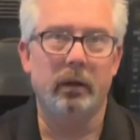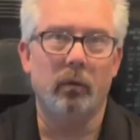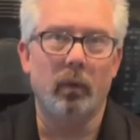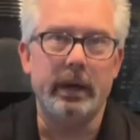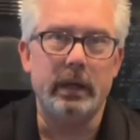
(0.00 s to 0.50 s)

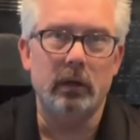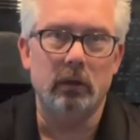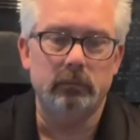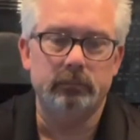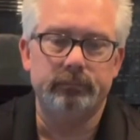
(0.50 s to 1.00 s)
Right
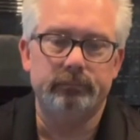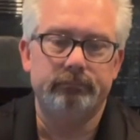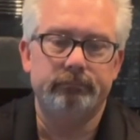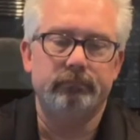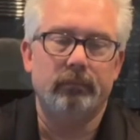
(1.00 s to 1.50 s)
here,
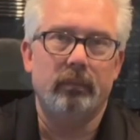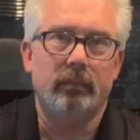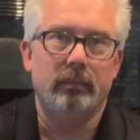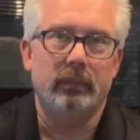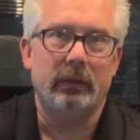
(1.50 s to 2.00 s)

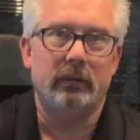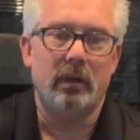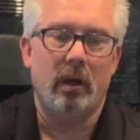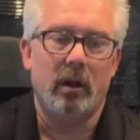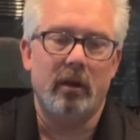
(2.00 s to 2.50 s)
that's the
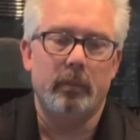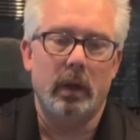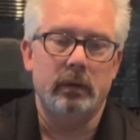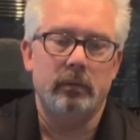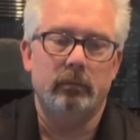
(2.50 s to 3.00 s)
on-off
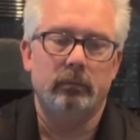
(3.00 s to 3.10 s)
button.